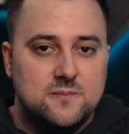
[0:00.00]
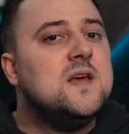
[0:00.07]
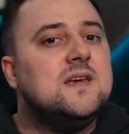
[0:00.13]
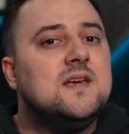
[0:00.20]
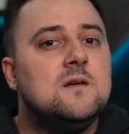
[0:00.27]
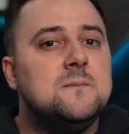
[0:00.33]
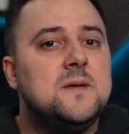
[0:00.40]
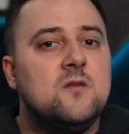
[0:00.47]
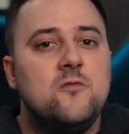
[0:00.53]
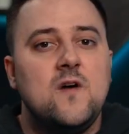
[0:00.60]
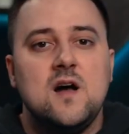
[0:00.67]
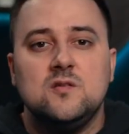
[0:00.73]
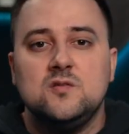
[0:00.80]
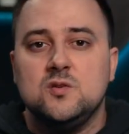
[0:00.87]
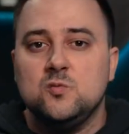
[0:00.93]
Green can be
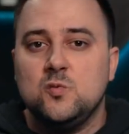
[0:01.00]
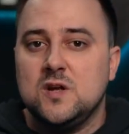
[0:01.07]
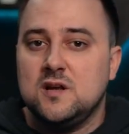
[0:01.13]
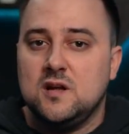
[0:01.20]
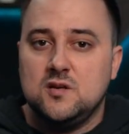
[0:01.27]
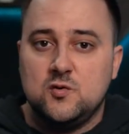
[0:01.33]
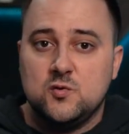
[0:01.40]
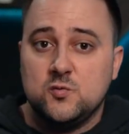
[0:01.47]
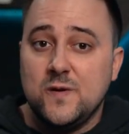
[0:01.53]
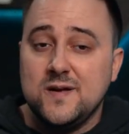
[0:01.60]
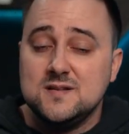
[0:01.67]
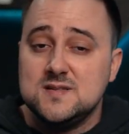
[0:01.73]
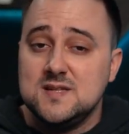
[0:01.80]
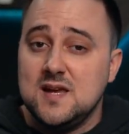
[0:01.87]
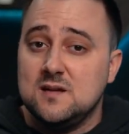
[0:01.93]
found on
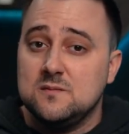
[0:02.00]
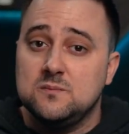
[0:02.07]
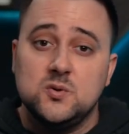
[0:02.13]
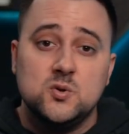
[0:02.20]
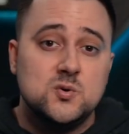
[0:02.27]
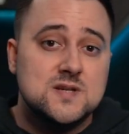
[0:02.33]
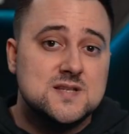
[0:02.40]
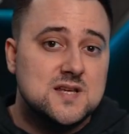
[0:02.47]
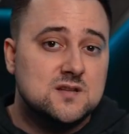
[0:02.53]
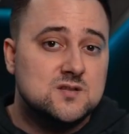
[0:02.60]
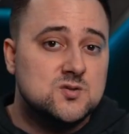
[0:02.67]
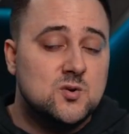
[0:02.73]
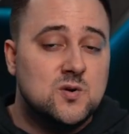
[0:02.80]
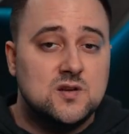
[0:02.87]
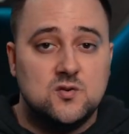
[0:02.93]
120 and blue is
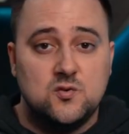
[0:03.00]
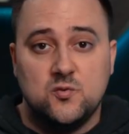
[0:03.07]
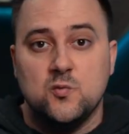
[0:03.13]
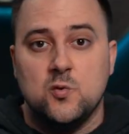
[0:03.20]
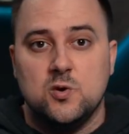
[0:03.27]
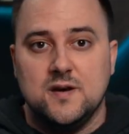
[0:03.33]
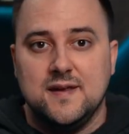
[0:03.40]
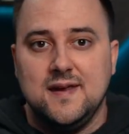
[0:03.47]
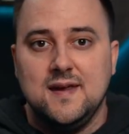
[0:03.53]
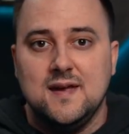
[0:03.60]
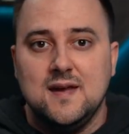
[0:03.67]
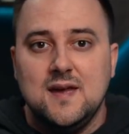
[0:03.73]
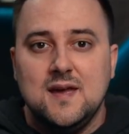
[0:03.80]
at 240.